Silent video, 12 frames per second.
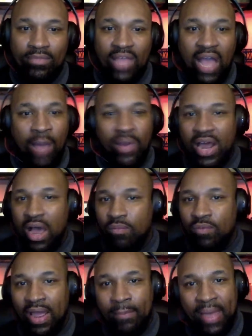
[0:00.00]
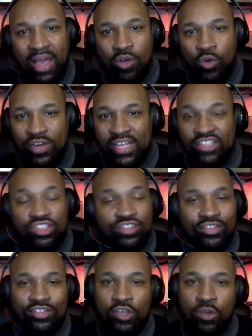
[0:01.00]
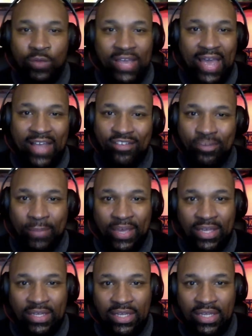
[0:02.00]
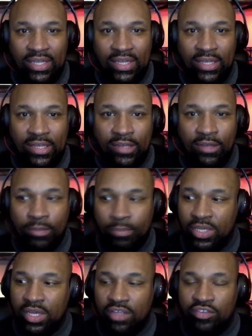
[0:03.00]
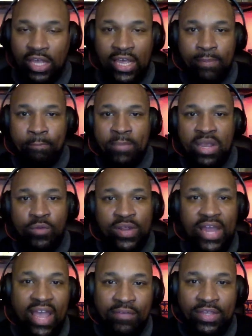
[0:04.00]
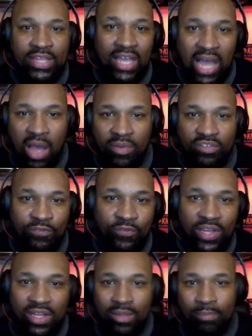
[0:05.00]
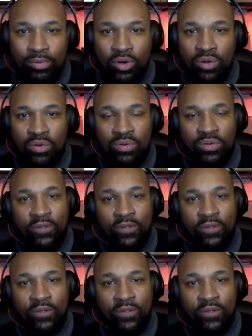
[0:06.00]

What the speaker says: I would hop right back on there just to see your reaction, man, because it mirrored everything I was feeling, bro.